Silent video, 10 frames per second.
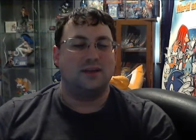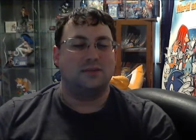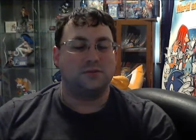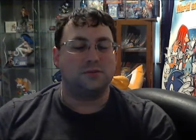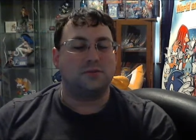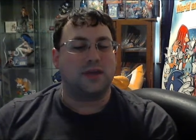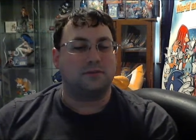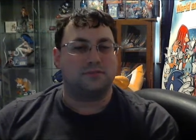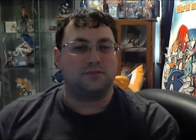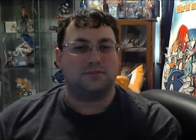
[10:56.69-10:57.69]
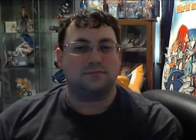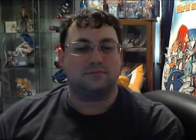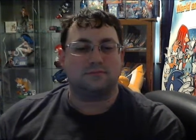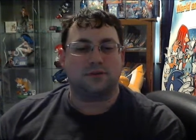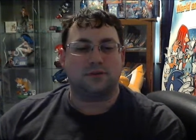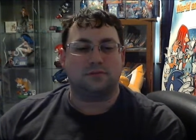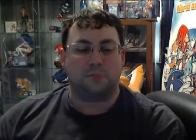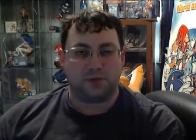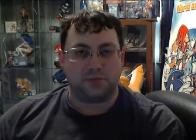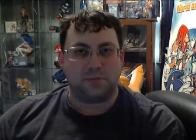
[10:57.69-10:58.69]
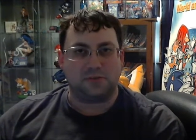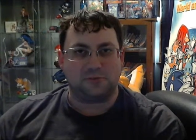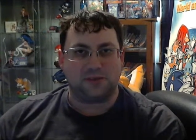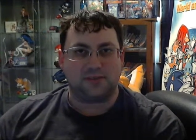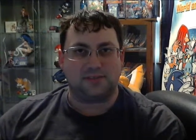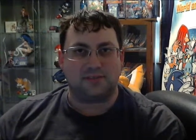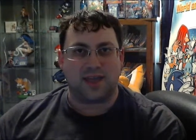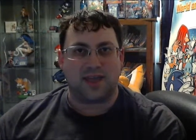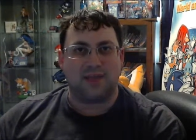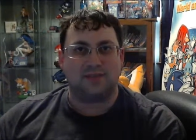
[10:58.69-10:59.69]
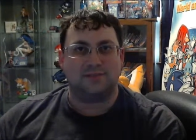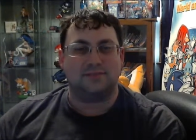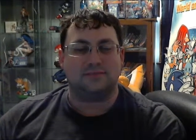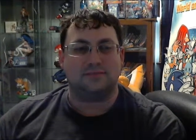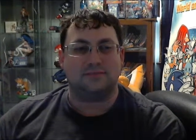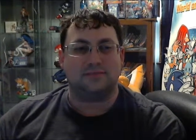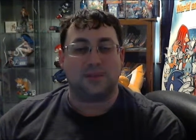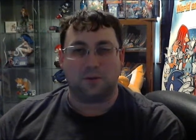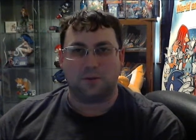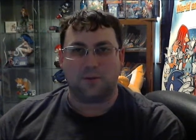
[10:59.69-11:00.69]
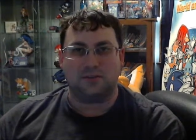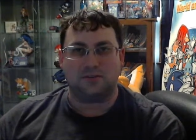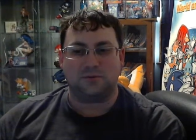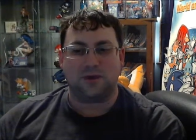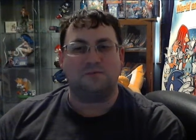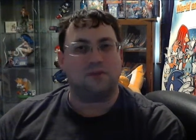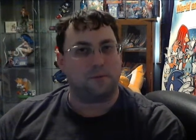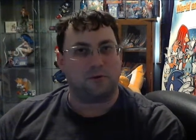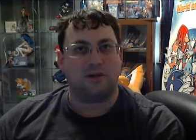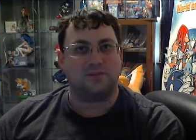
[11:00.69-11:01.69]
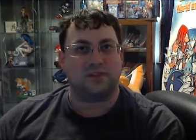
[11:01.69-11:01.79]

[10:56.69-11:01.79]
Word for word: two games, well, The Mars Matrix and Tech Romancer. I've come across at